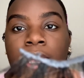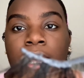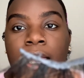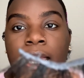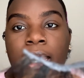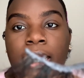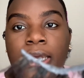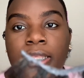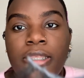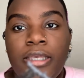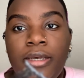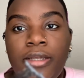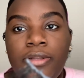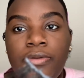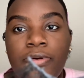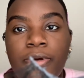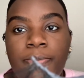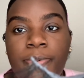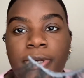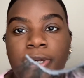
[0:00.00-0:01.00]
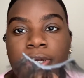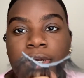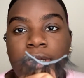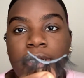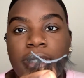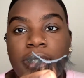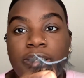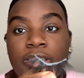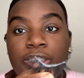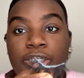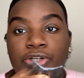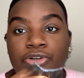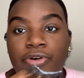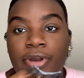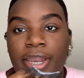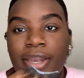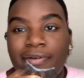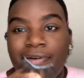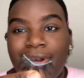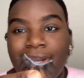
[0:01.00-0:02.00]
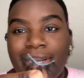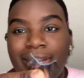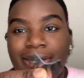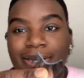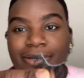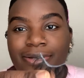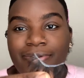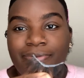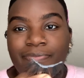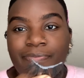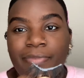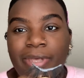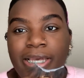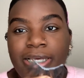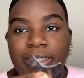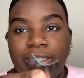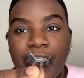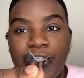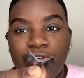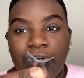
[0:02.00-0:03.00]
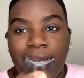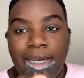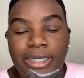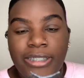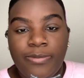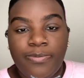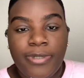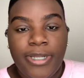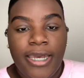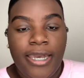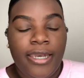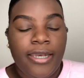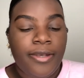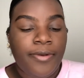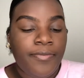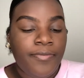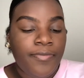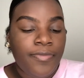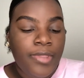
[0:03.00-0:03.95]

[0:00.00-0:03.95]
I got the glue up here. It's gray right now. It dries black.